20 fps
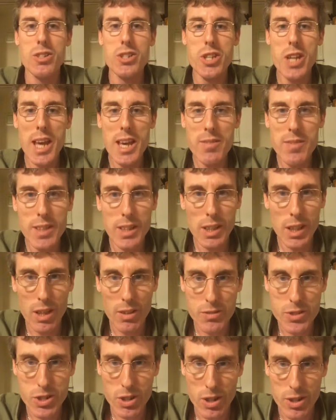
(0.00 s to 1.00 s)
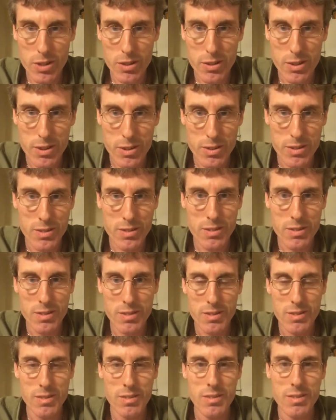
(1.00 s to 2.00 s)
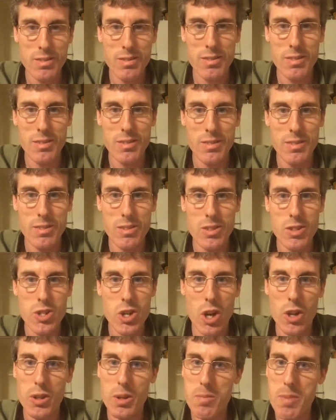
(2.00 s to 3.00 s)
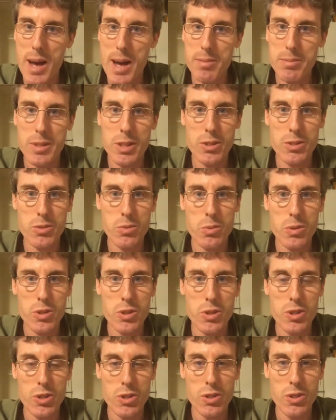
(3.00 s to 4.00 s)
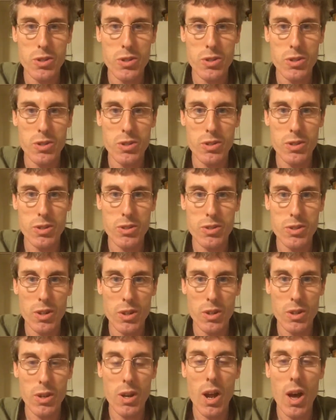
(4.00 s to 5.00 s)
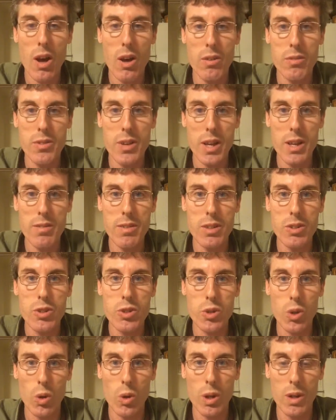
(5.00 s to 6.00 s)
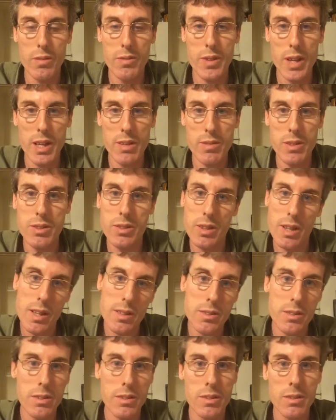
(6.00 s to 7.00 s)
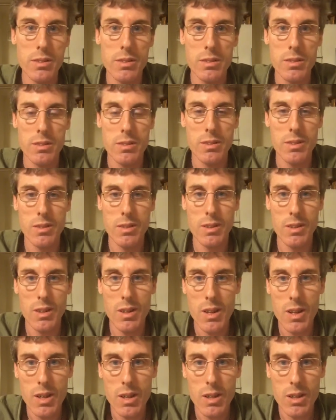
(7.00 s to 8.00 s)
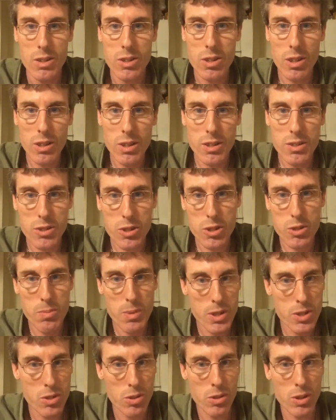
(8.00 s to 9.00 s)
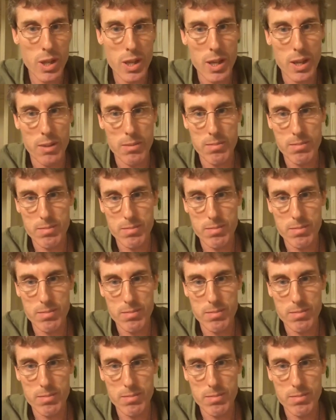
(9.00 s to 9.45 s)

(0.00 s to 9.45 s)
David loved Jonathan. John the Baptist was the son of David, soul of David's cousin. John is a special name.